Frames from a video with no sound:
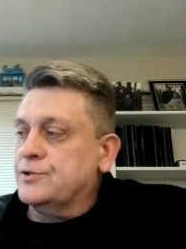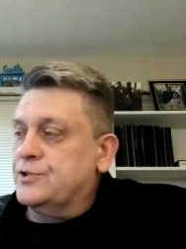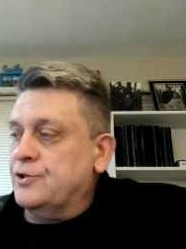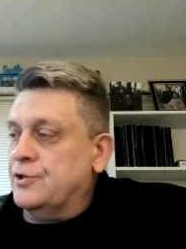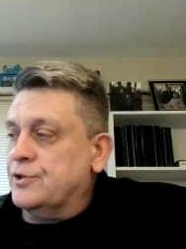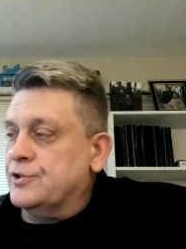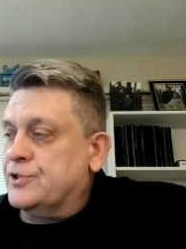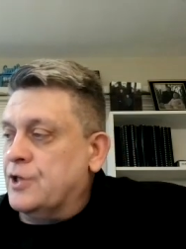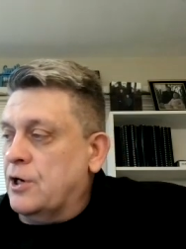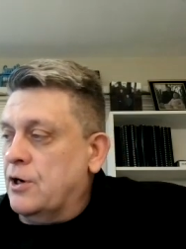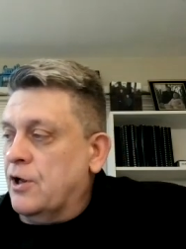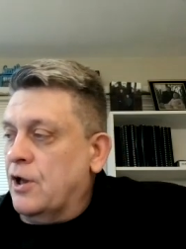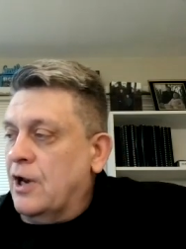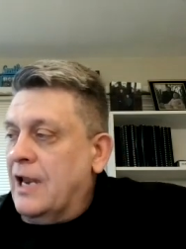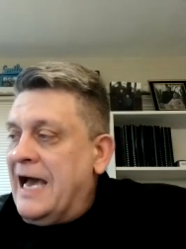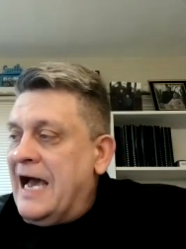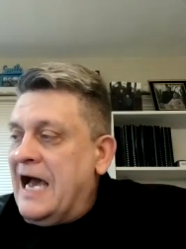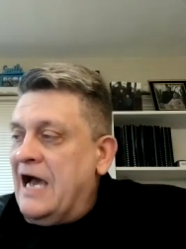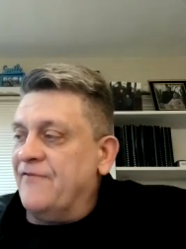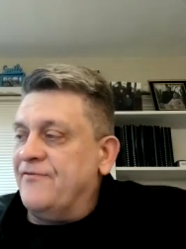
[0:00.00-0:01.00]
To eternal
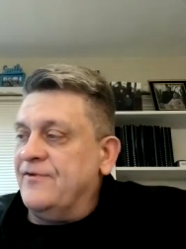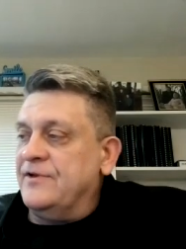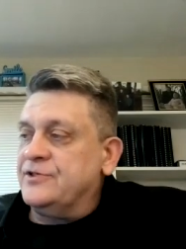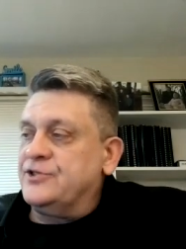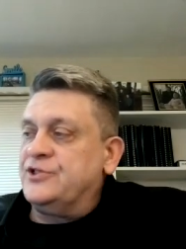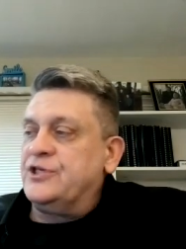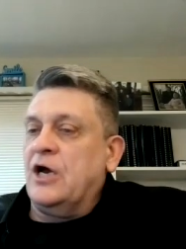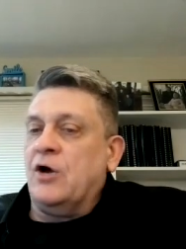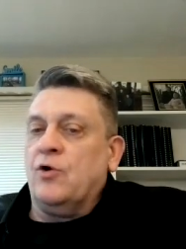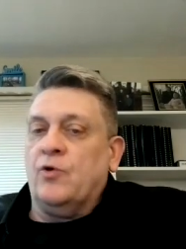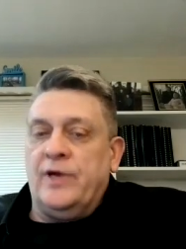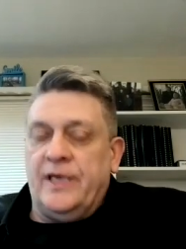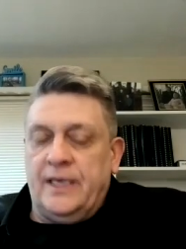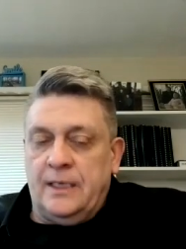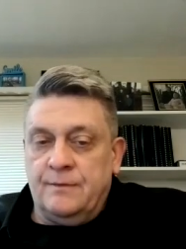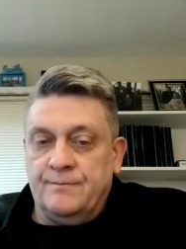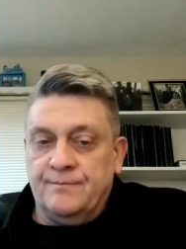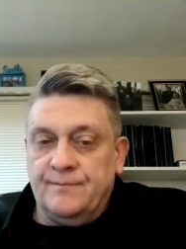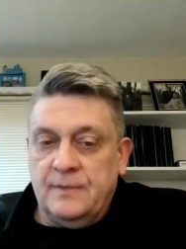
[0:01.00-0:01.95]
life is zoe,